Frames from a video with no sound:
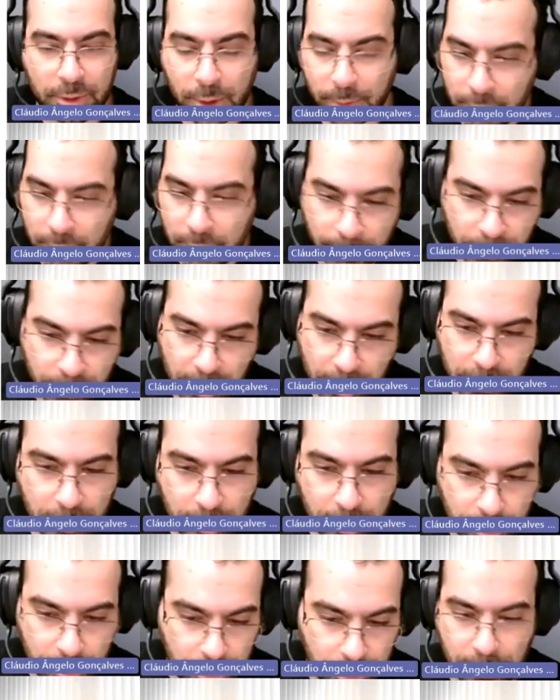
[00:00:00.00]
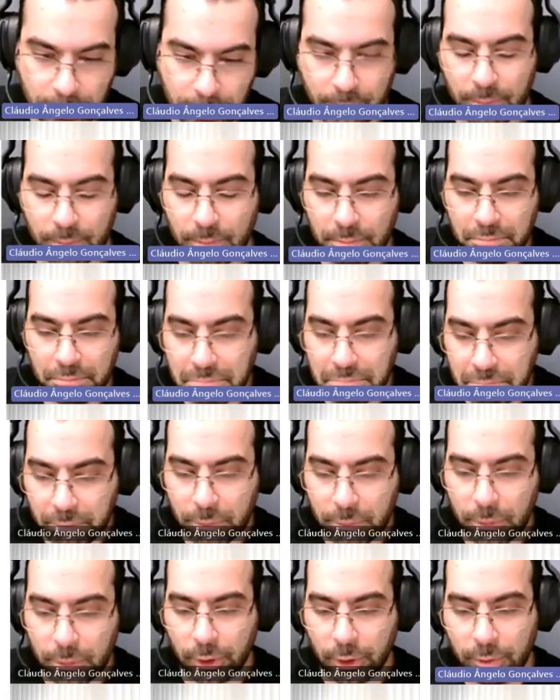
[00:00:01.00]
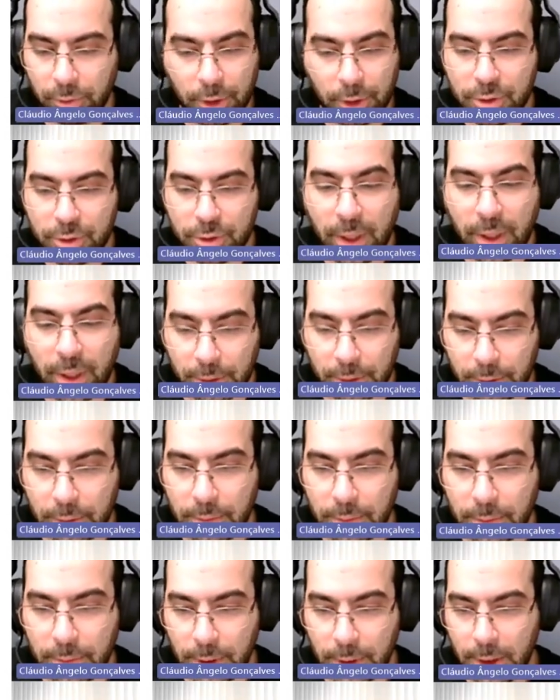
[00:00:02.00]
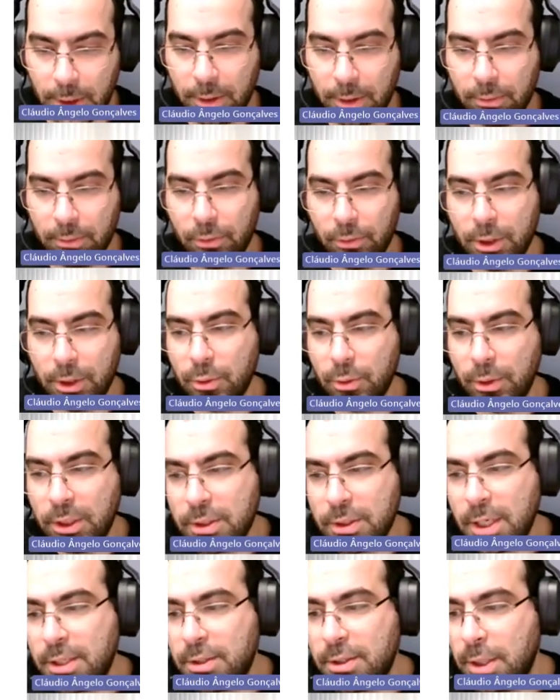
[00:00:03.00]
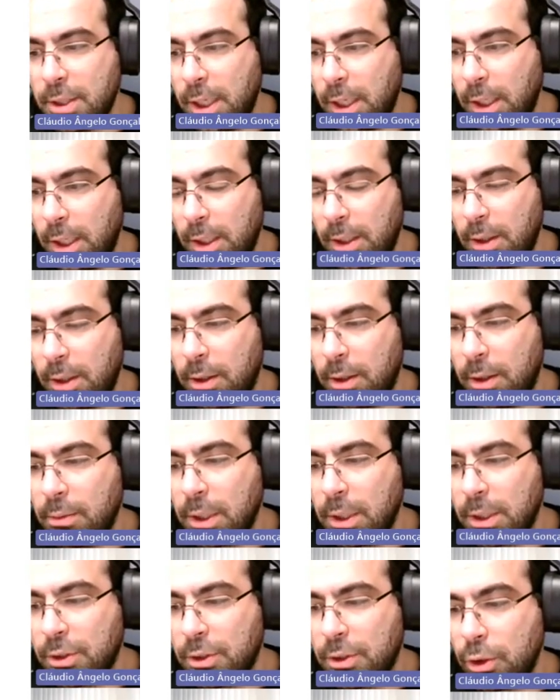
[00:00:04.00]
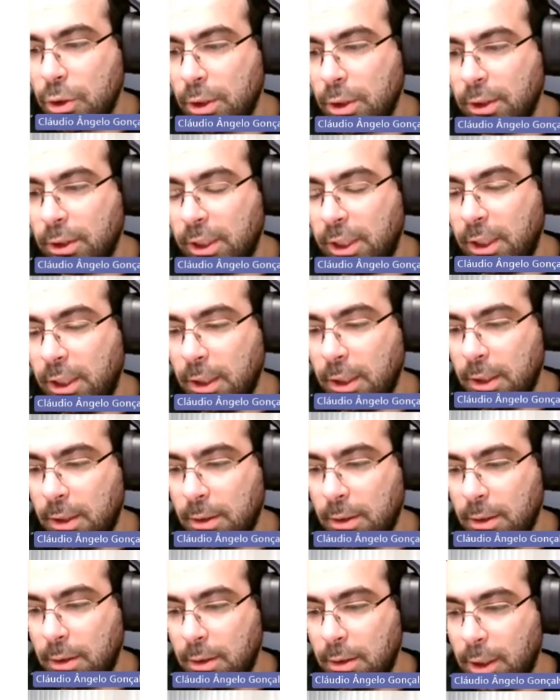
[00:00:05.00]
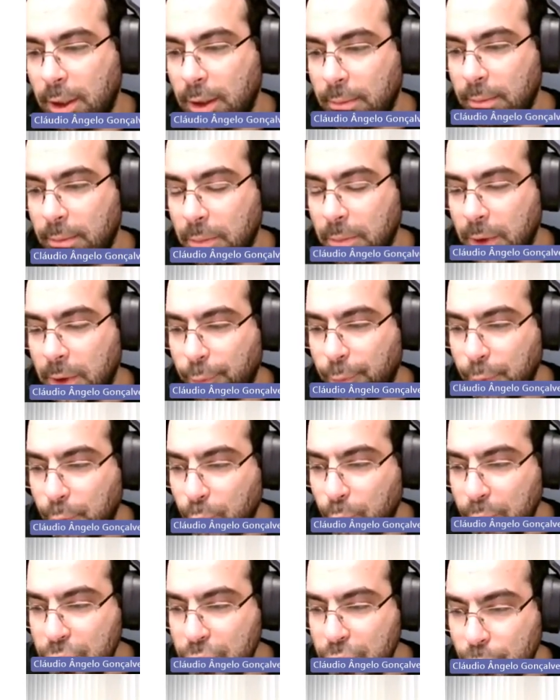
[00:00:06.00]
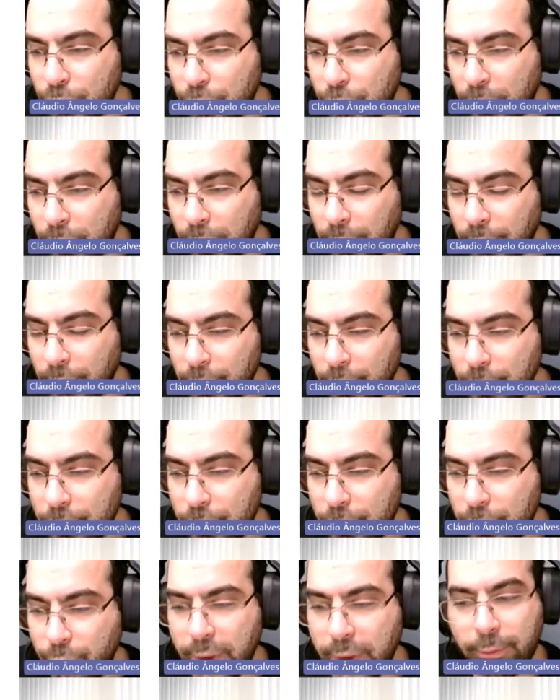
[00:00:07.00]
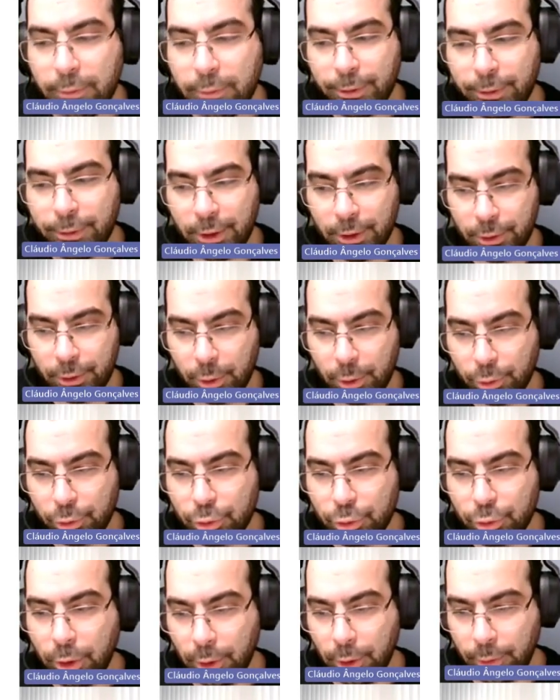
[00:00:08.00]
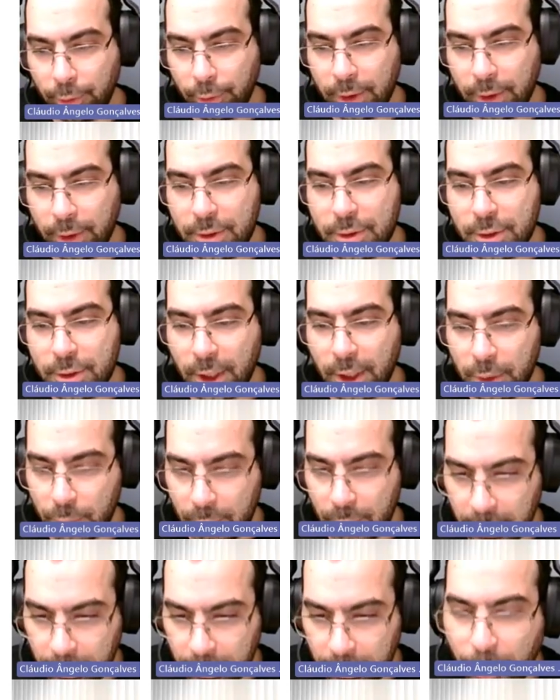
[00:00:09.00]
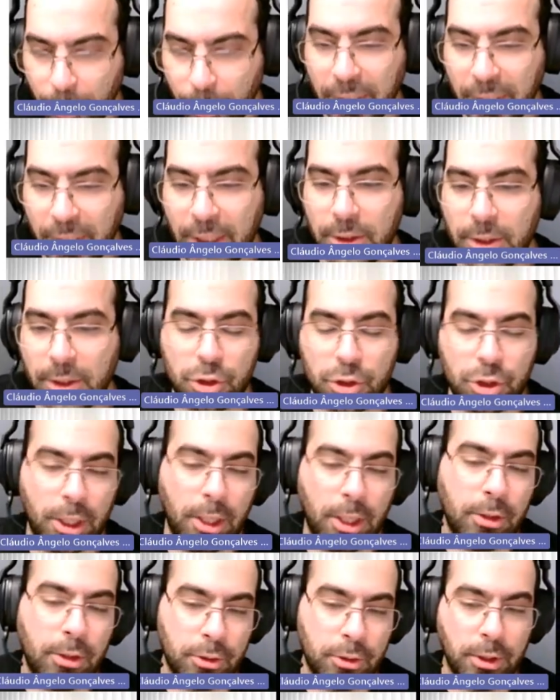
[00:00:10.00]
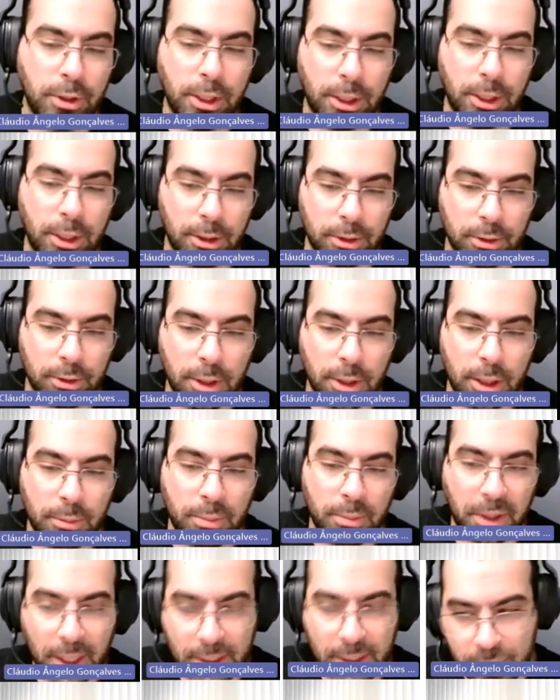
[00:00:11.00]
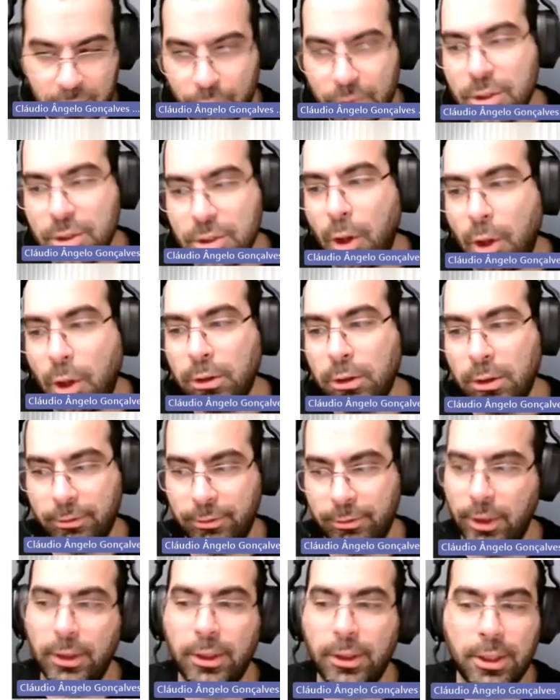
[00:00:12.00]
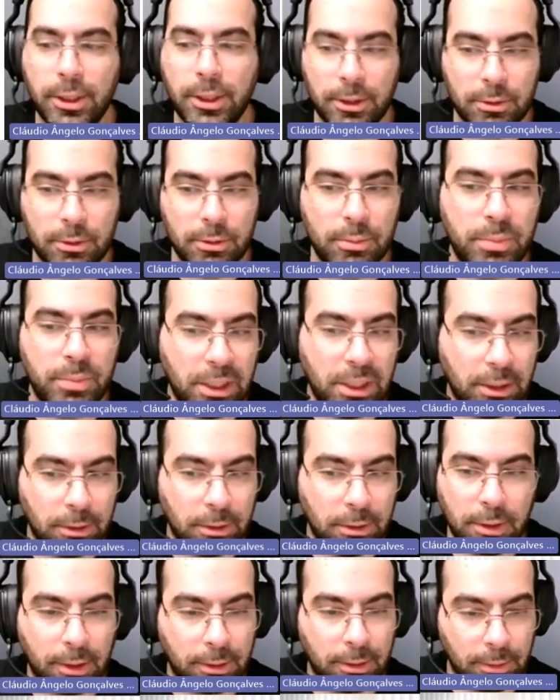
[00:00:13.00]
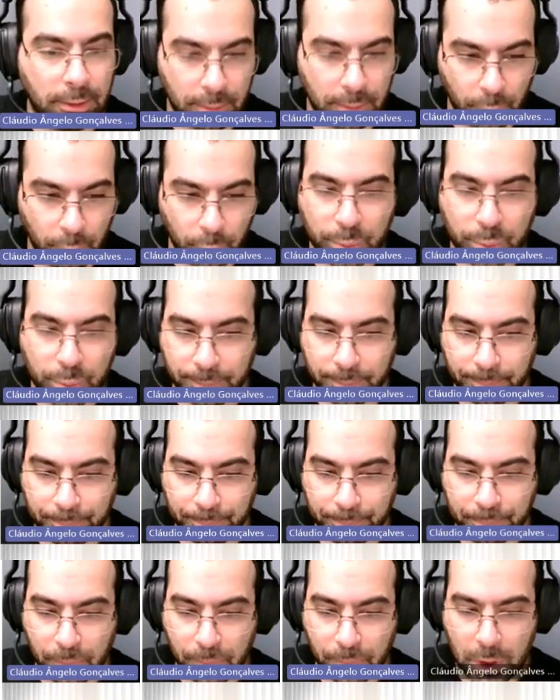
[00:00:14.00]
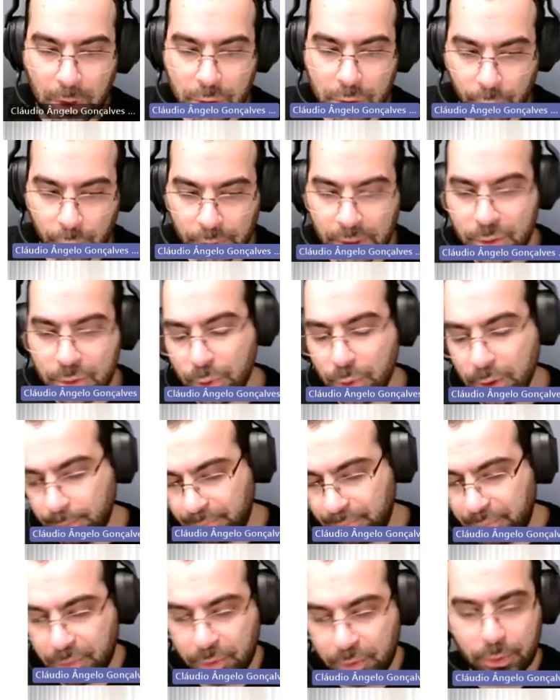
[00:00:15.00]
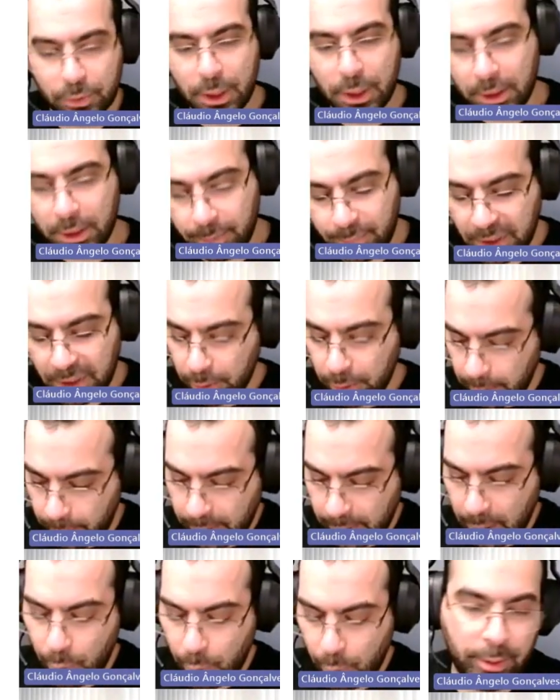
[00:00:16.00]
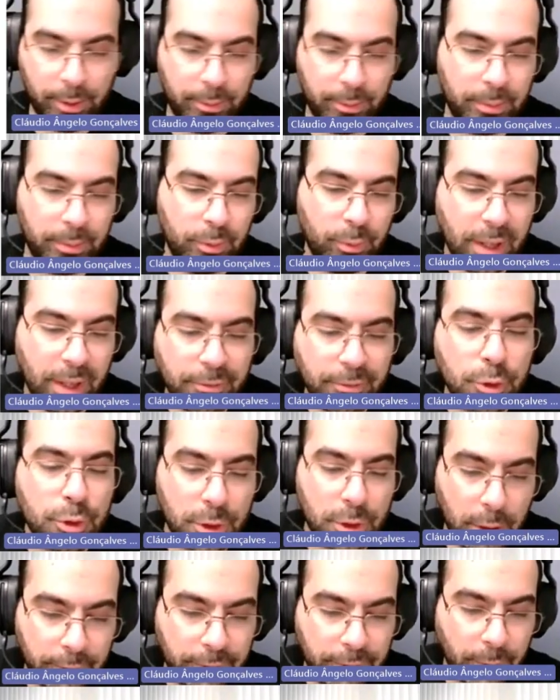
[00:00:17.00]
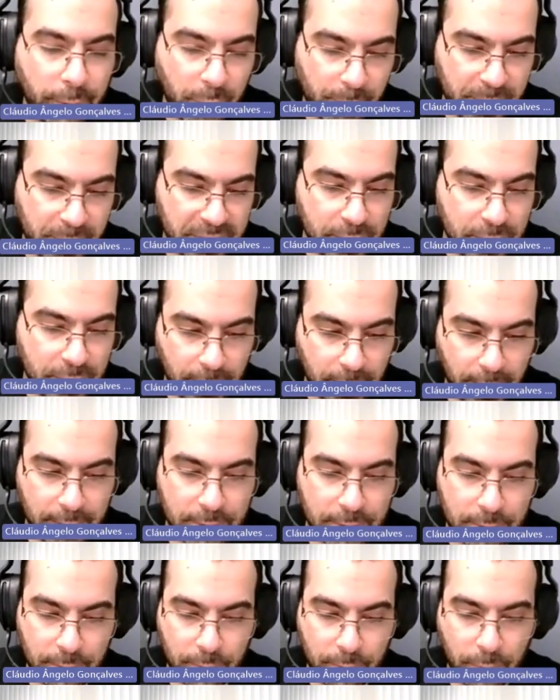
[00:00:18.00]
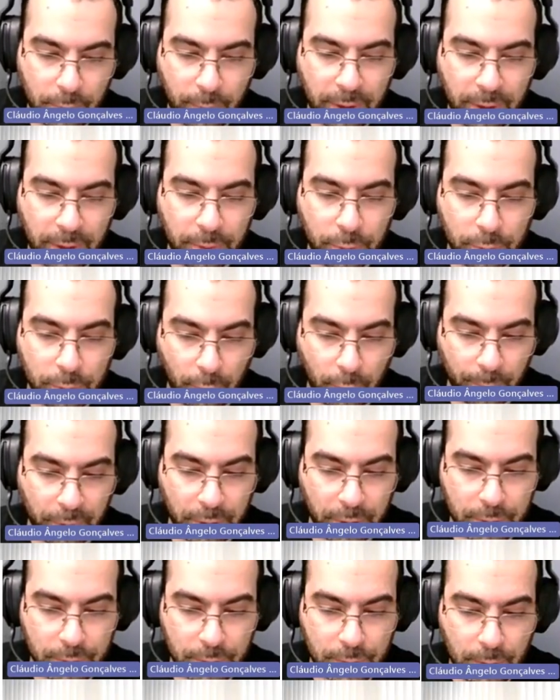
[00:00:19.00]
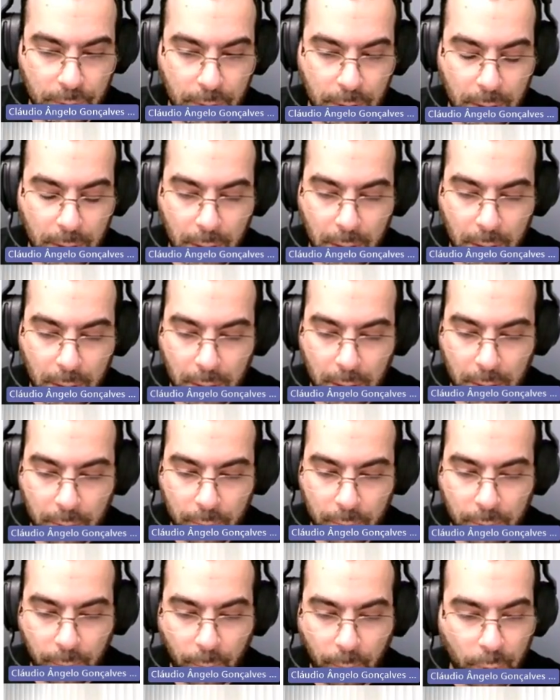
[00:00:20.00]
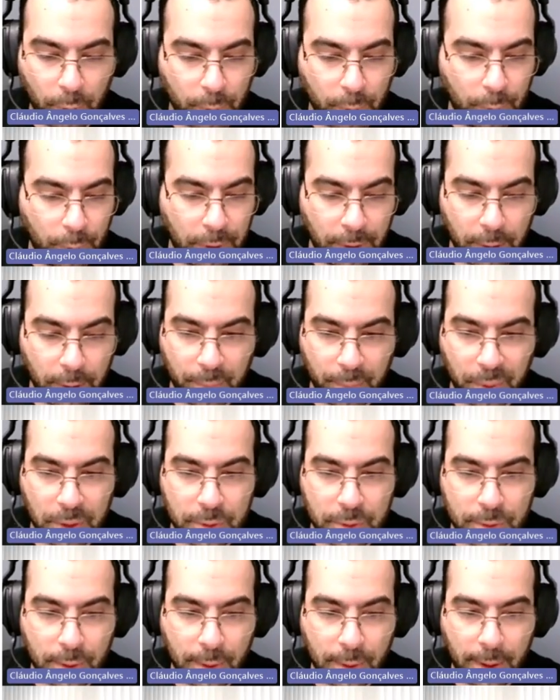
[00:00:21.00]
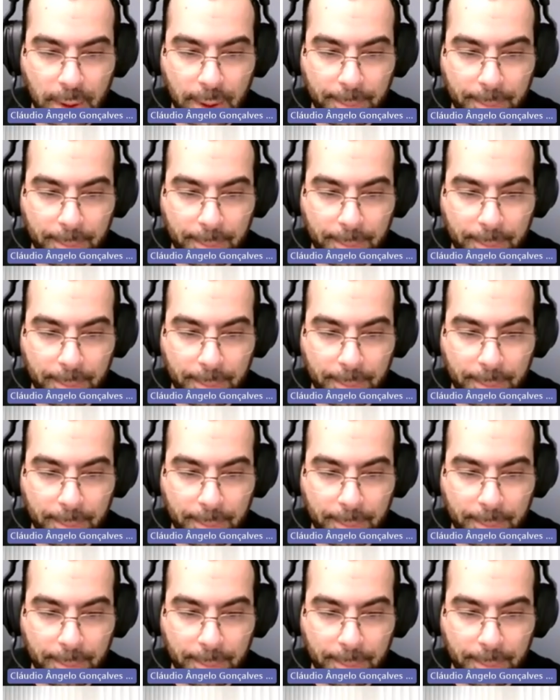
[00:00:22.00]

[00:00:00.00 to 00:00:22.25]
So some changes are just not smart, right? So in this case, certainly, if we wish to reconfigure the controller on this side, we can propagate that change in here, but as a result of the lid being detected open. So this will depend on the requirement. We have to start from the business case when we do companies, when we work with the companies.